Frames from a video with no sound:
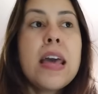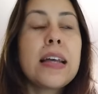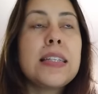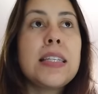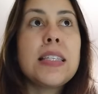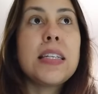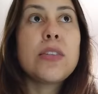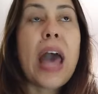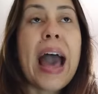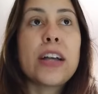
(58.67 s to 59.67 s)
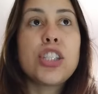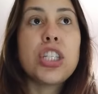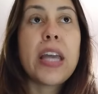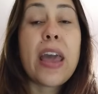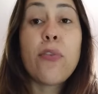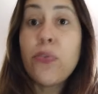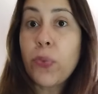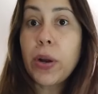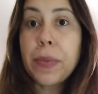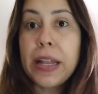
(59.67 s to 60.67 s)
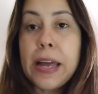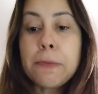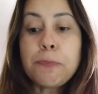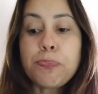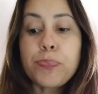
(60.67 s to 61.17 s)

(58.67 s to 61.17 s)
because this is actually a formula